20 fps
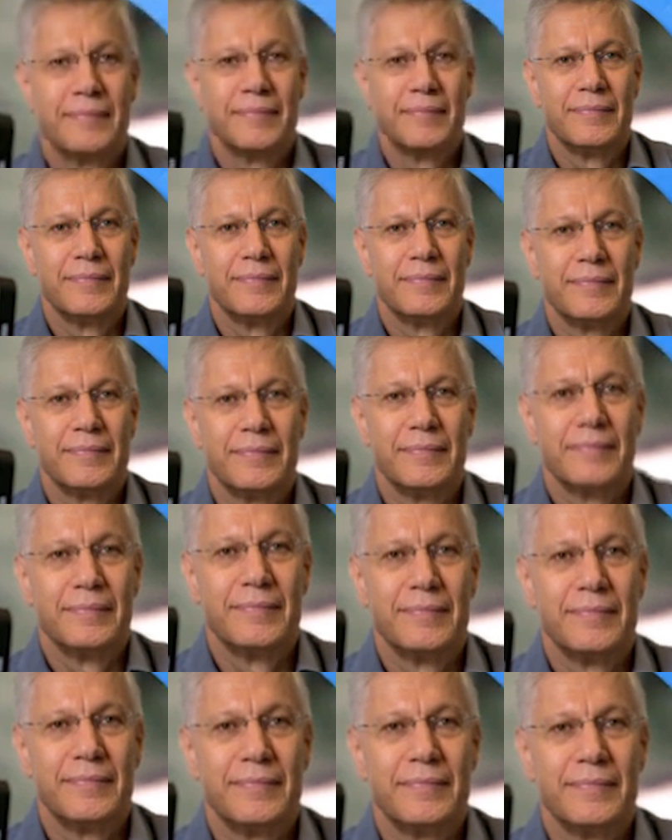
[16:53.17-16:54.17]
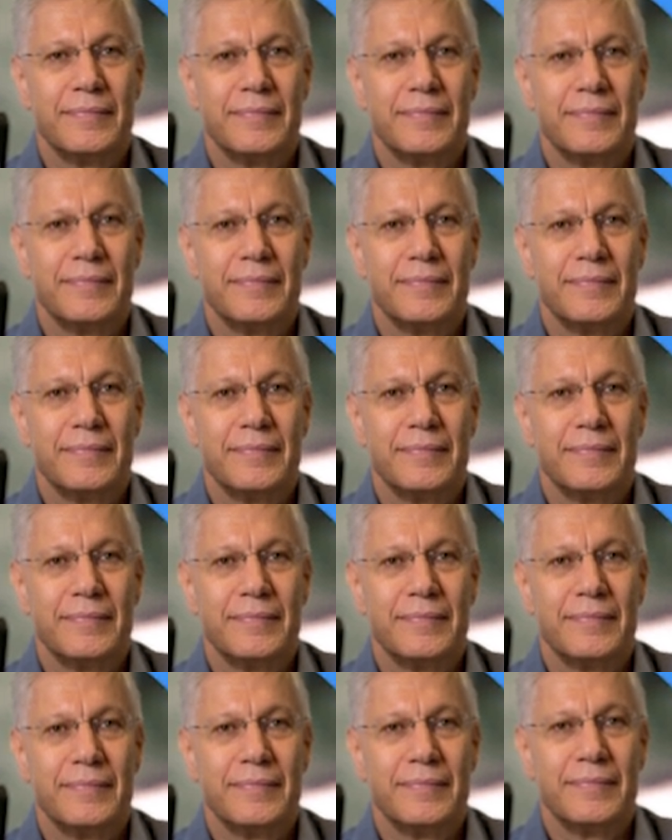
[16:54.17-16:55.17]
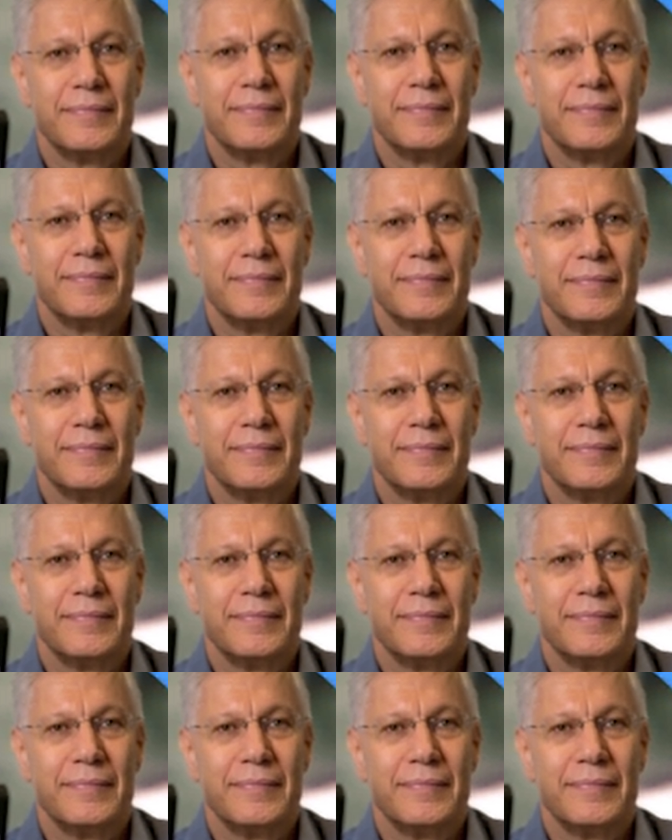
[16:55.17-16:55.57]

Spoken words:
Nothing is said.